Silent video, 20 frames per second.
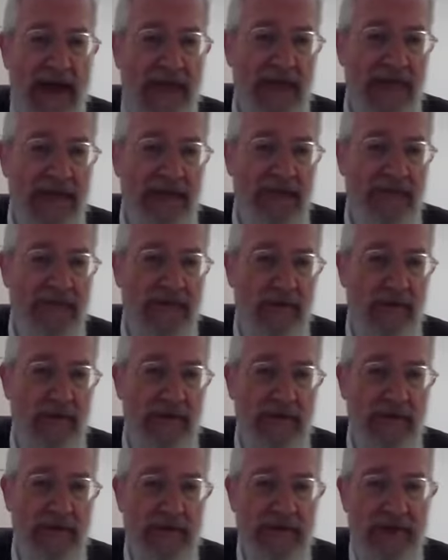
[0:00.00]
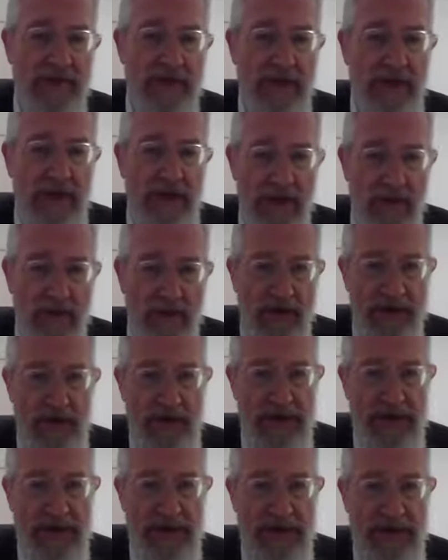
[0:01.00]
at this funeral, the
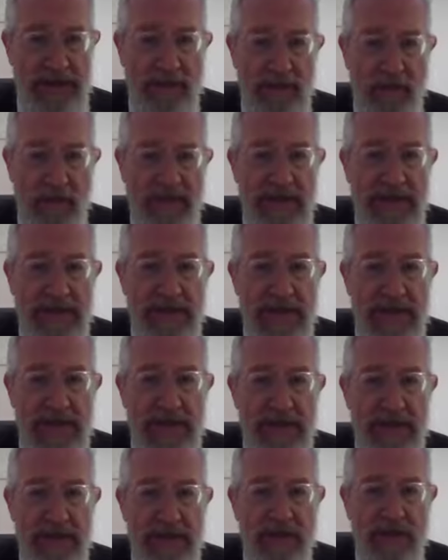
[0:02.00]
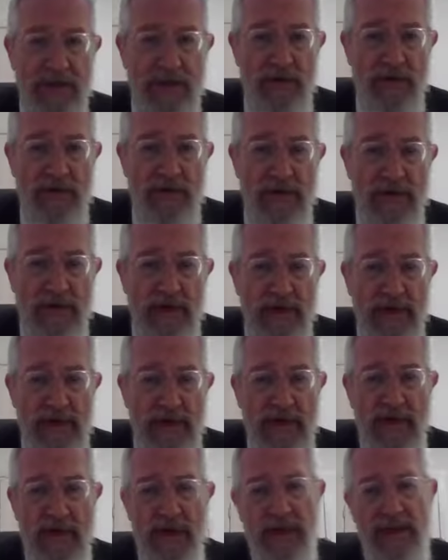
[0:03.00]
eulogies that will be said at this funeral,
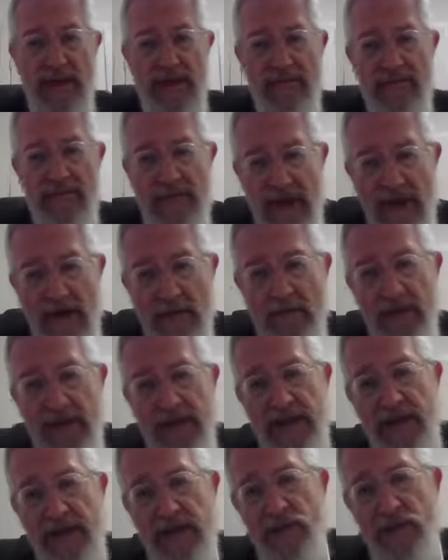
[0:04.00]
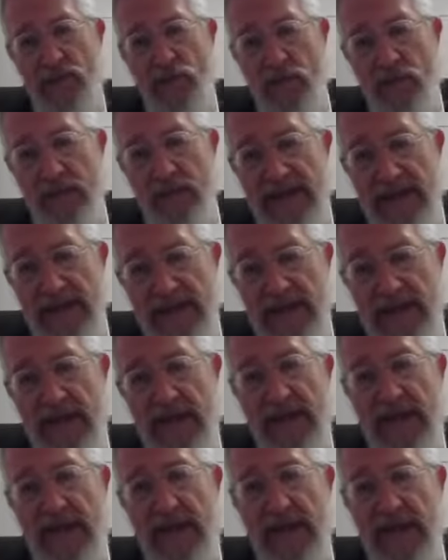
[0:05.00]
the families will be
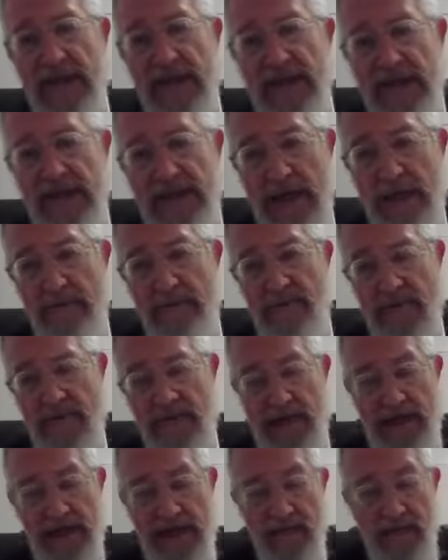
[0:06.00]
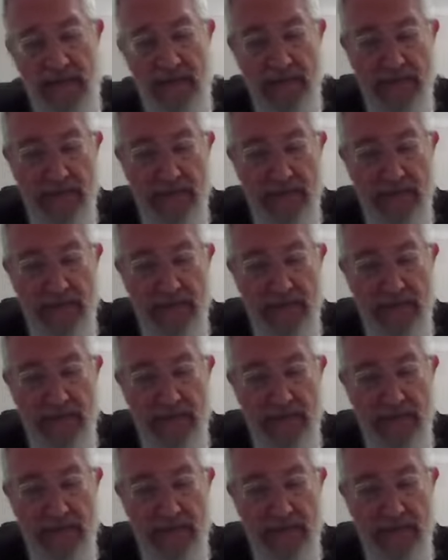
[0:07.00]
sitting separately.